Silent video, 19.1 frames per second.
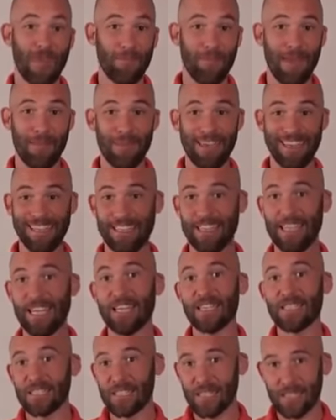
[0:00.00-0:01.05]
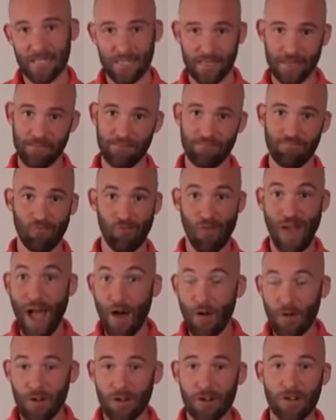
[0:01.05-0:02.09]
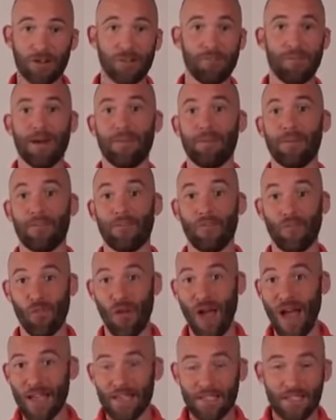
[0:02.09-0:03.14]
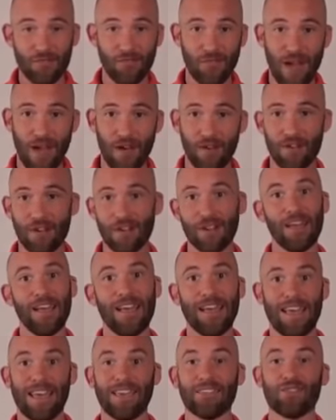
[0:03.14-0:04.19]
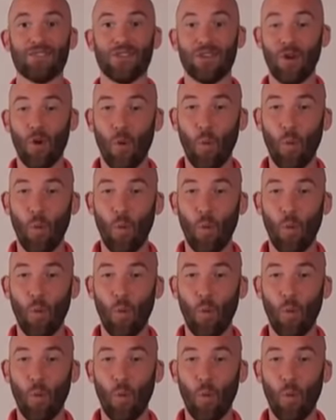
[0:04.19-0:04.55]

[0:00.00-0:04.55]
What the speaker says: it may be a Linksys router, it might be a Verizon router. It's,